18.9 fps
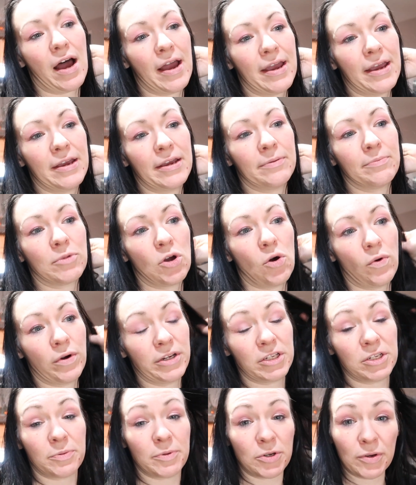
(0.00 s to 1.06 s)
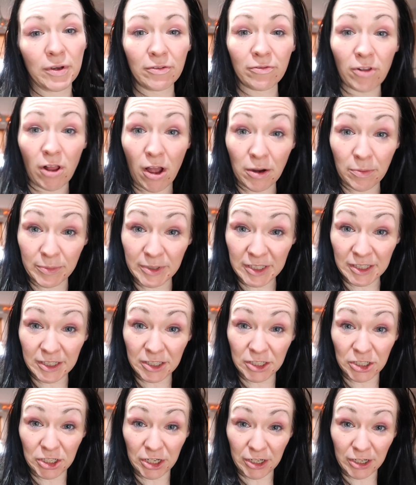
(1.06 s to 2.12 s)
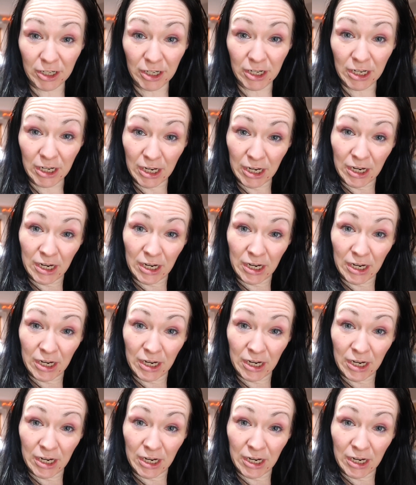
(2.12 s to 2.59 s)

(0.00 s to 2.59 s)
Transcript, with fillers: I'm going to be doing Vlogmas this year.